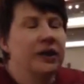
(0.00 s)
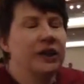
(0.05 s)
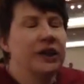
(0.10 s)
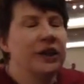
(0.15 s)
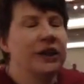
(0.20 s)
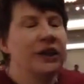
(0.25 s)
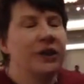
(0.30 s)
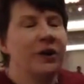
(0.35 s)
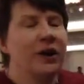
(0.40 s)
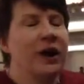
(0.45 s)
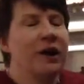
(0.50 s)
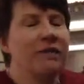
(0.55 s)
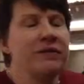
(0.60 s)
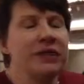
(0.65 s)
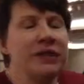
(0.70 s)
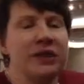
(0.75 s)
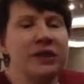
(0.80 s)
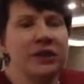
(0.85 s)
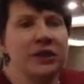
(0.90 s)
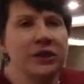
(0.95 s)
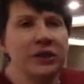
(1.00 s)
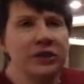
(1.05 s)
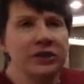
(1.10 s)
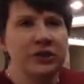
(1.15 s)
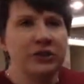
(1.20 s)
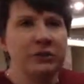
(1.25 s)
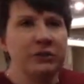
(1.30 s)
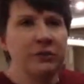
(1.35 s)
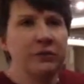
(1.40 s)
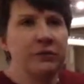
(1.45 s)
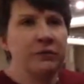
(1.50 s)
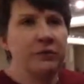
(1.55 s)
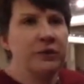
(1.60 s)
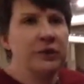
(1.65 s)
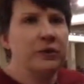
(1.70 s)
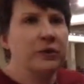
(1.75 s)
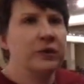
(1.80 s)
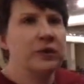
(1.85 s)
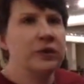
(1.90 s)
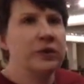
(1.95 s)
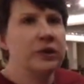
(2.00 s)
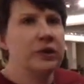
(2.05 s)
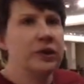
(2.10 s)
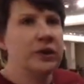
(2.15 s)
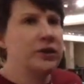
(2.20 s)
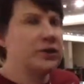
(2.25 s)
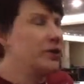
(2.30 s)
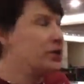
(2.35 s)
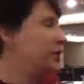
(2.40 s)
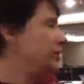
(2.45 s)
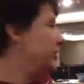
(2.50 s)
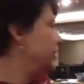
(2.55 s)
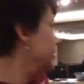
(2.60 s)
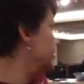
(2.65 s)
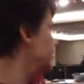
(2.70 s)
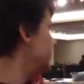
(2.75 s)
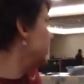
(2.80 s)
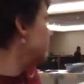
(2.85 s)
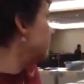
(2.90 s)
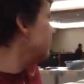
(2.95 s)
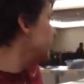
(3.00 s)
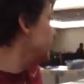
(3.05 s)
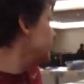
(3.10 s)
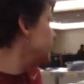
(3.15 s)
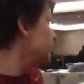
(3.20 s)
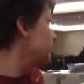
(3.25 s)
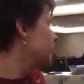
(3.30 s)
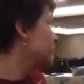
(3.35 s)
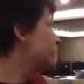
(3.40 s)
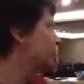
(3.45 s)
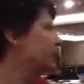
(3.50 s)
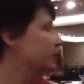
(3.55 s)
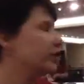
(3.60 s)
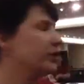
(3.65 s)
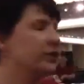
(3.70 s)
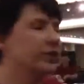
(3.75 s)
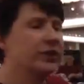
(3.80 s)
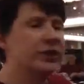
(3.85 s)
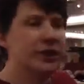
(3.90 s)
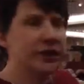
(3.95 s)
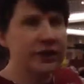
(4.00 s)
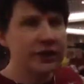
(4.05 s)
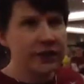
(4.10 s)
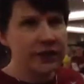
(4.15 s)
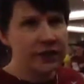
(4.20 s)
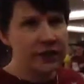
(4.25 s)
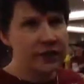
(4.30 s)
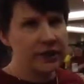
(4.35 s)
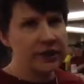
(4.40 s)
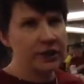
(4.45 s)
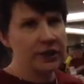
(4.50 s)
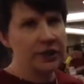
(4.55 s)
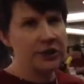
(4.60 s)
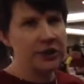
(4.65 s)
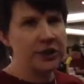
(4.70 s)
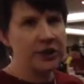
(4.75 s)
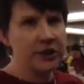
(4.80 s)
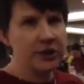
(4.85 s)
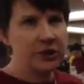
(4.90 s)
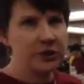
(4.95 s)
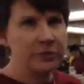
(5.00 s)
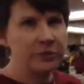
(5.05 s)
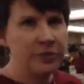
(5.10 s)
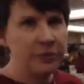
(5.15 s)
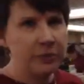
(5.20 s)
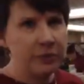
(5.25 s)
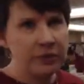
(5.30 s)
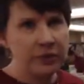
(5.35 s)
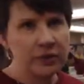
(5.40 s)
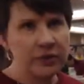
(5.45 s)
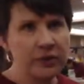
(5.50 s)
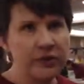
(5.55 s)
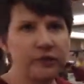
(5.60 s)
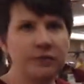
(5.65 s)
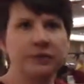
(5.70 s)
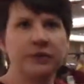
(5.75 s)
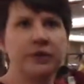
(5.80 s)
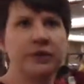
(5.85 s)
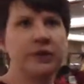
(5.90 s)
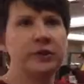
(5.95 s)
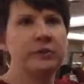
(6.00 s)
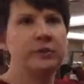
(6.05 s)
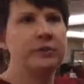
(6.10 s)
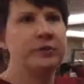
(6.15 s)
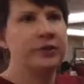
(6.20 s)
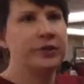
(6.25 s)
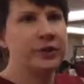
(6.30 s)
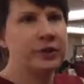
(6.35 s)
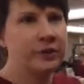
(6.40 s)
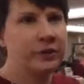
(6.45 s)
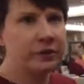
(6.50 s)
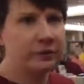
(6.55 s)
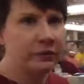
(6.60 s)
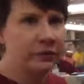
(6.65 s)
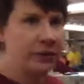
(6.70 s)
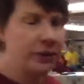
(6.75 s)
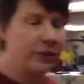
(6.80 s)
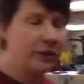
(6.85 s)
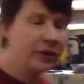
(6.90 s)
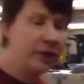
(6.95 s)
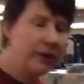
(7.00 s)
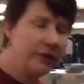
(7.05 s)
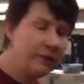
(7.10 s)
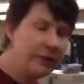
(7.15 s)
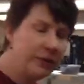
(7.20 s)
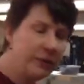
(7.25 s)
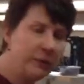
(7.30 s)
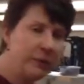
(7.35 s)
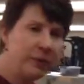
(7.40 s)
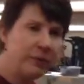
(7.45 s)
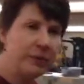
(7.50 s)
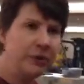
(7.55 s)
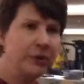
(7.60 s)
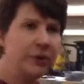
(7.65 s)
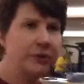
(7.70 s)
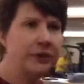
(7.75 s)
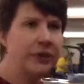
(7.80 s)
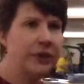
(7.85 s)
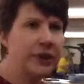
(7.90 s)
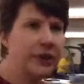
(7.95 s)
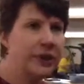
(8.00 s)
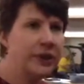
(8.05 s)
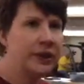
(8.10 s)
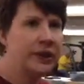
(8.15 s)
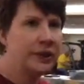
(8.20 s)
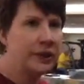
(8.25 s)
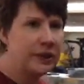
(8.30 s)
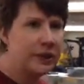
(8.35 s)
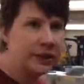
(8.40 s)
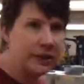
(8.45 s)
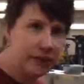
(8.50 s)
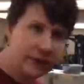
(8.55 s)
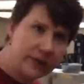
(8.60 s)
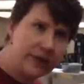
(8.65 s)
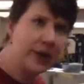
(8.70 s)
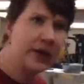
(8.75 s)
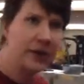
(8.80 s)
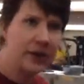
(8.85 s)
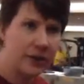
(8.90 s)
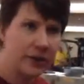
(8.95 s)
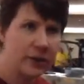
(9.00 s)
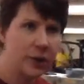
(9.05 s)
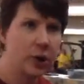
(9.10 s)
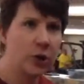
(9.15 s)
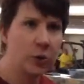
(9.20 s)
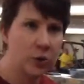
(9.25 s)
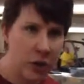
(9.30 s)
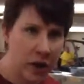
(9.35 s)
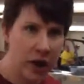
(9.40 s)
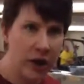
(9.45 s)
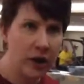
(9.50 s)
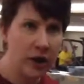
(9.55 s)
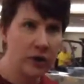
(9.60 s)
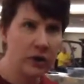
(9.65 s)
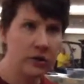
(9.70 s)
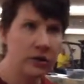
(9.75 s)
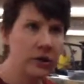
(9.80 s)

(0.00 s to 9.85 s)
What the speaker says: you know, obviously you can do it with fewer. These sterilizers, there's 16, you need 2 people to lift them, so if you only have 2 people doing it, it takes a while